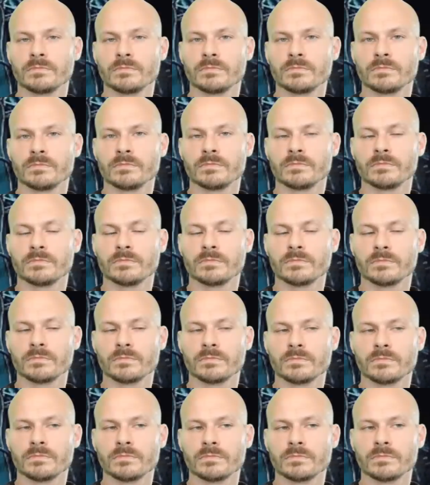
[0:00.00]

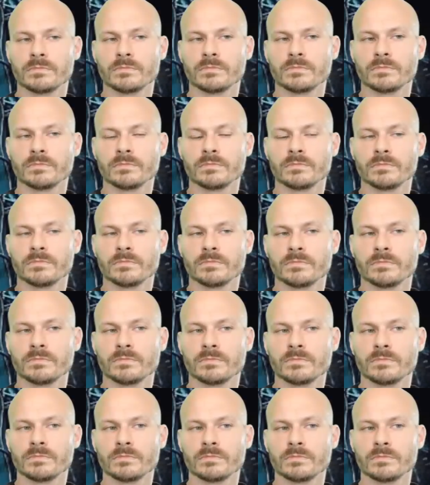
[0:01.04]

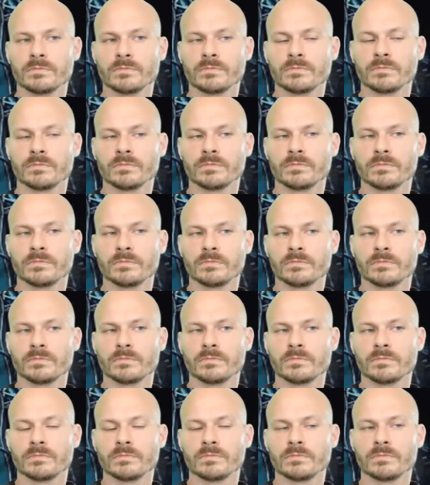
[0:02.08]

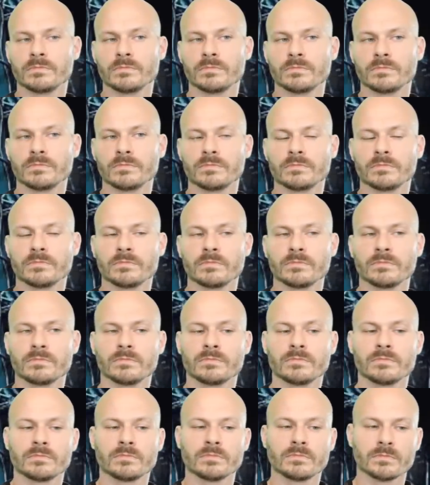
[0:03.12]

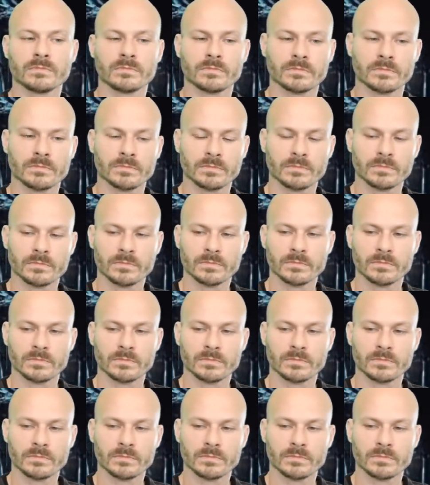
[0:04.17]
This person isn't speaking.